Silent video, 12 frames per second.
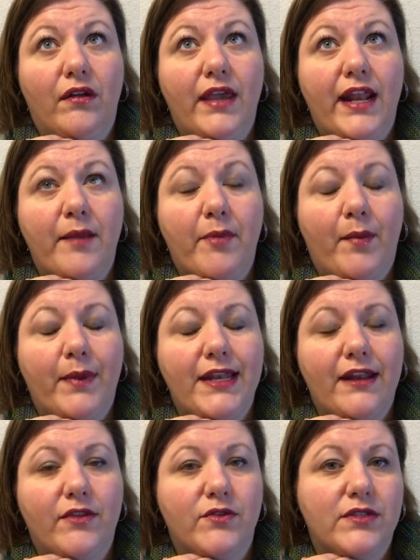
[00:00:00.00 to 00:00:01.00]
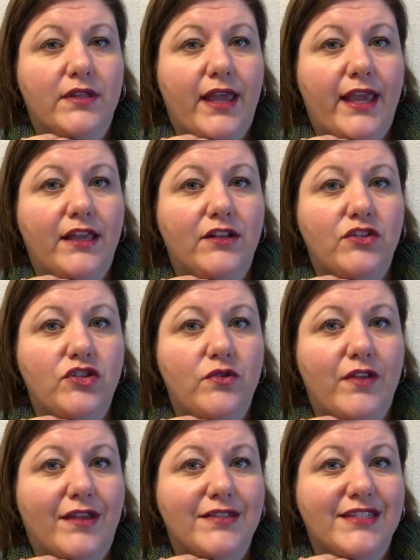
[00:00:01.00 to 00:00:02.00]
And I probably knitted those in like
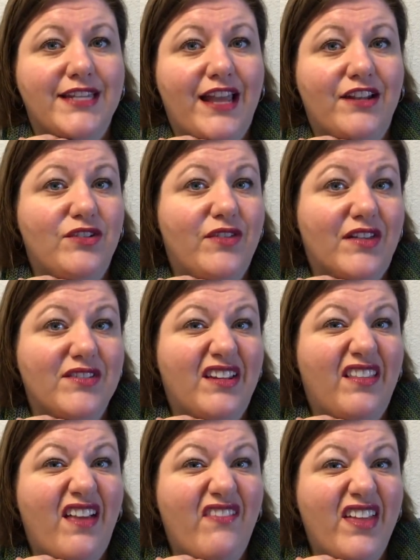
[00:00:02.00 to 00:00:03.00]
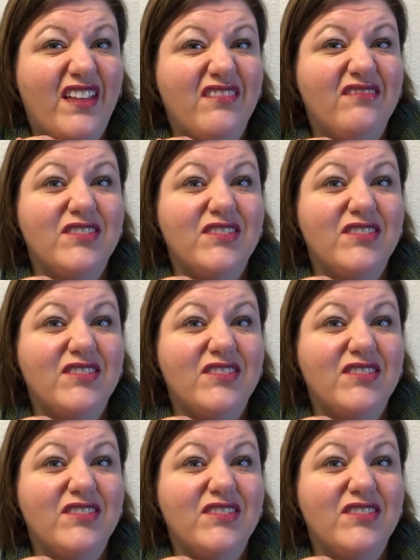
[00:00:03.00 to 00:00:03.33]
2010, 2011.